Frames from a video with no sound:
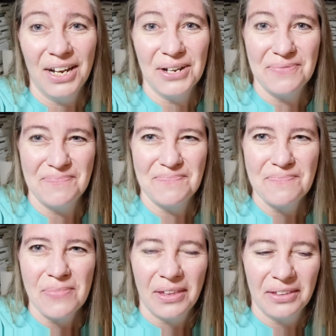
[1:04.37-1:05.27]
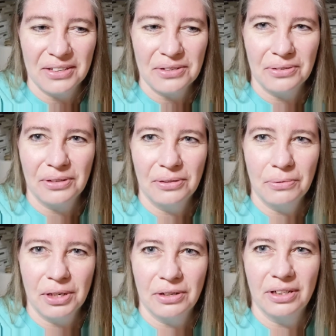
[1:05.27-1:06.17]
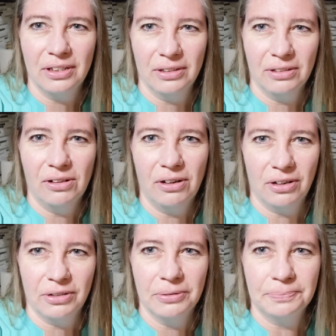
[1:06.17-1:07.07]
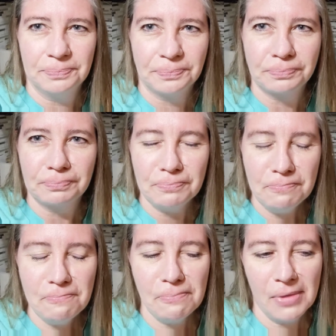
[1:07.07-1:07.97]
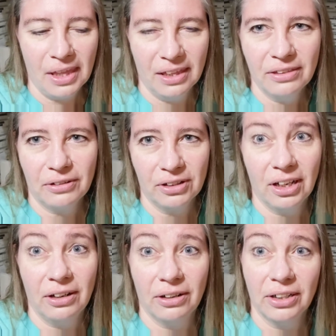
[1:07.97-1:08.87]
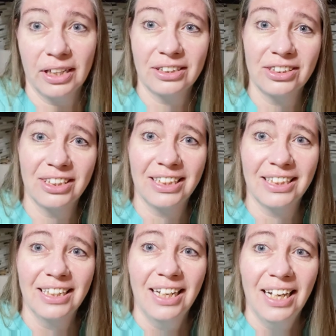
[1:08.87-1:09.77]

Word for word: Um, things are a little weird and a little hard. They're a lot hard, actually.